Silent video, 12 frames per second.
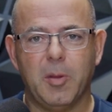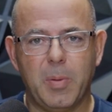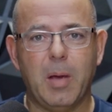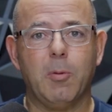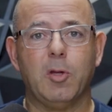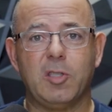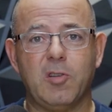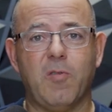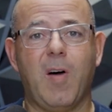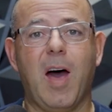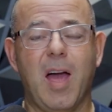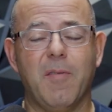to be able to
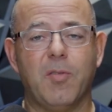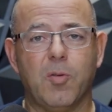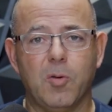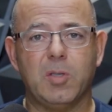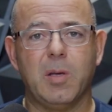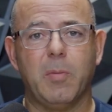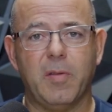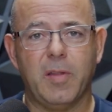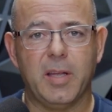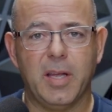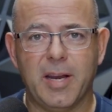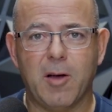survive through some of
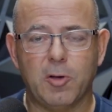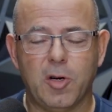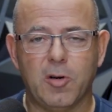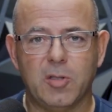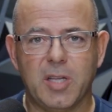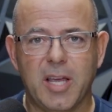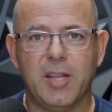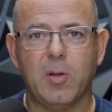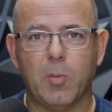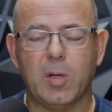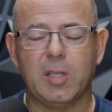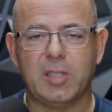the downturns in
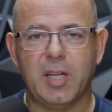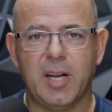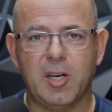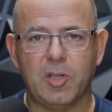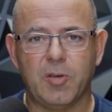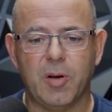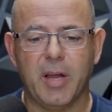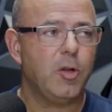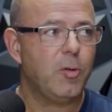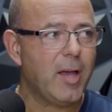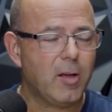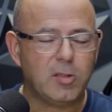the real estate industry.
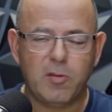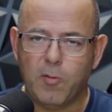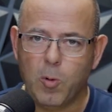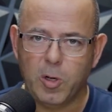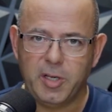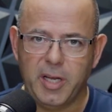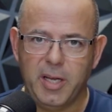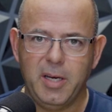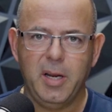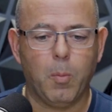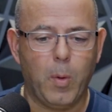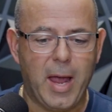
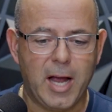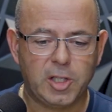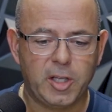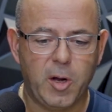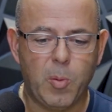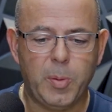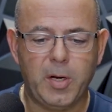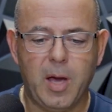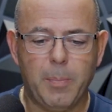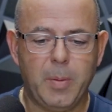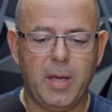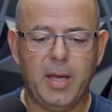2014, we actually opened
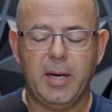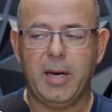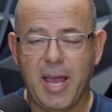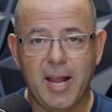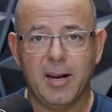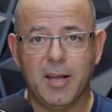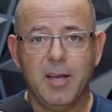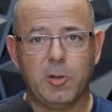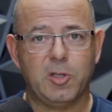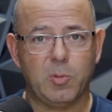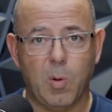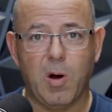up in Canada,
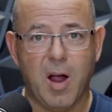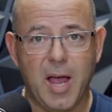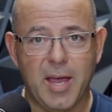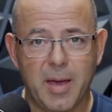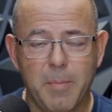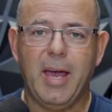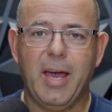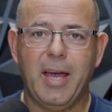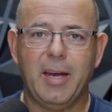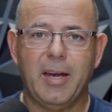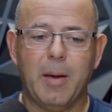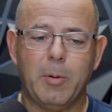which is where I am.
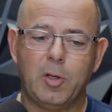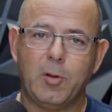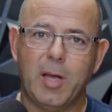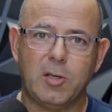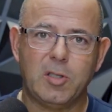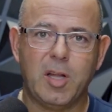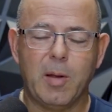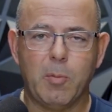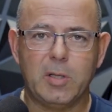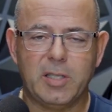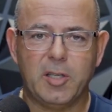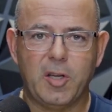And uh, but 2009
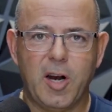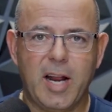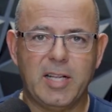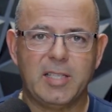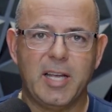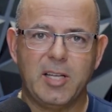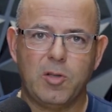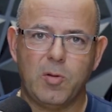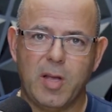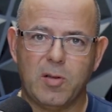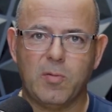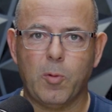was in the United States,
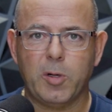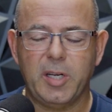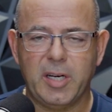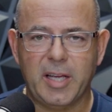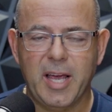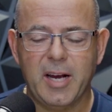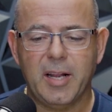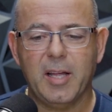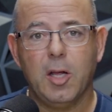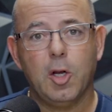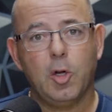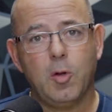2014 in
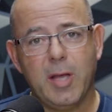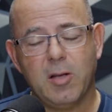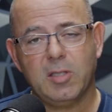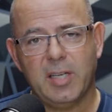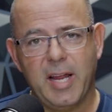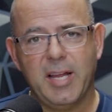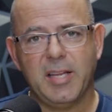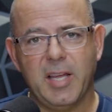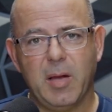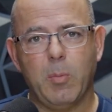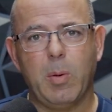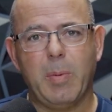Canada.
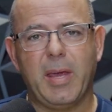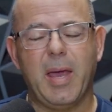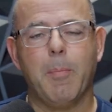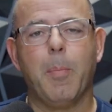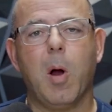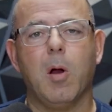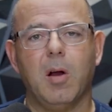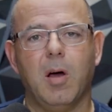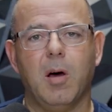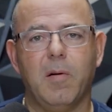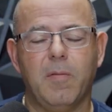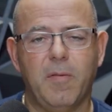2018, we became part
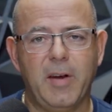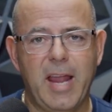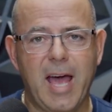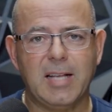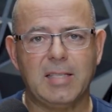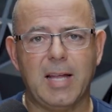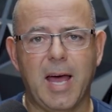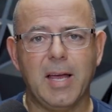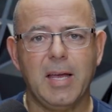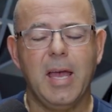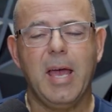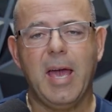of
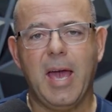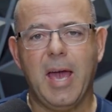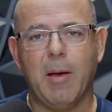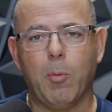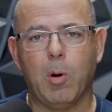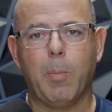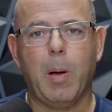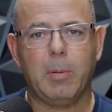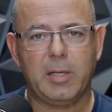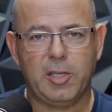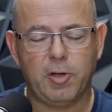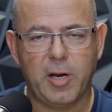NASDAQ and we're a
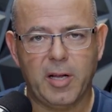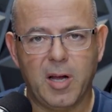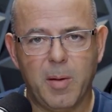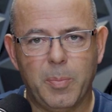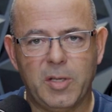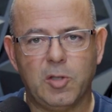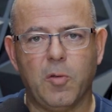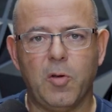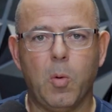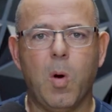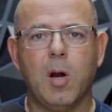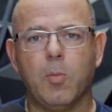publicly traded company. So if
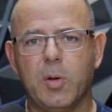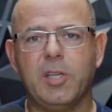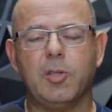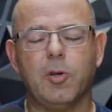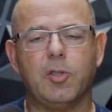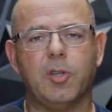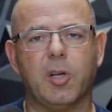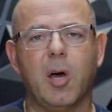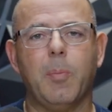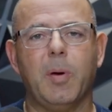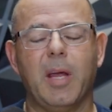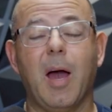you want to research the
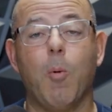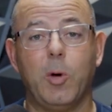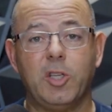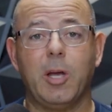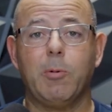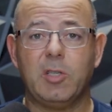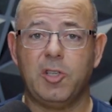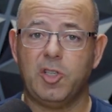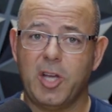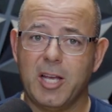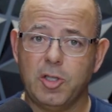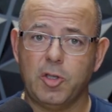company, which I would
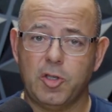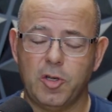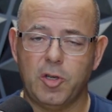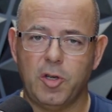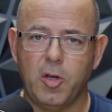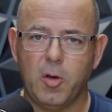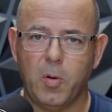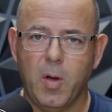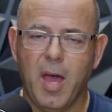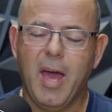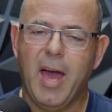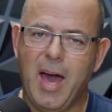suggest you should do,
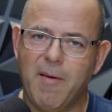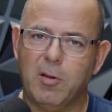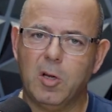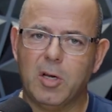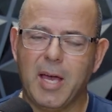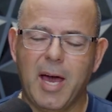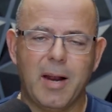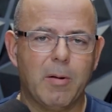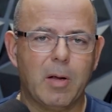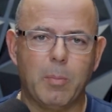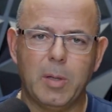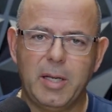have a look at
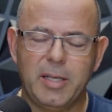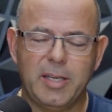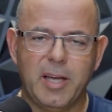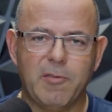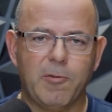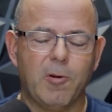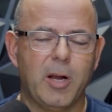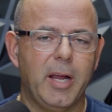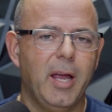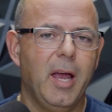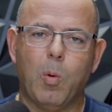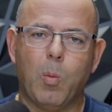it, completely debt
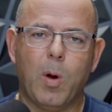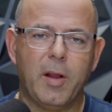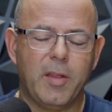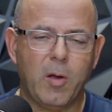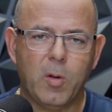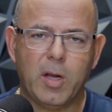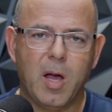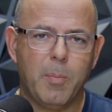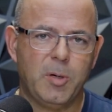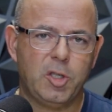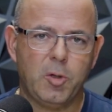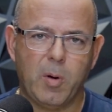free. We're one of the only
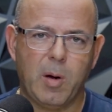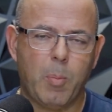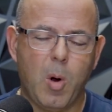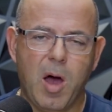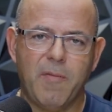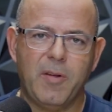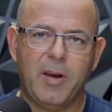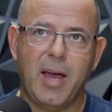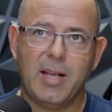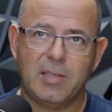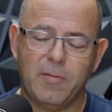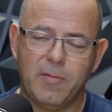companies showing a profit
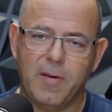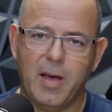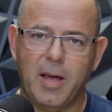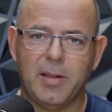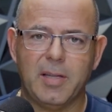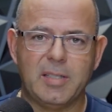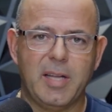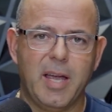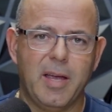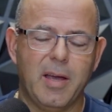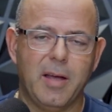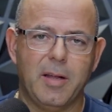as of uh, this
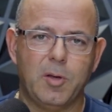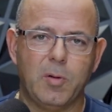day, uh,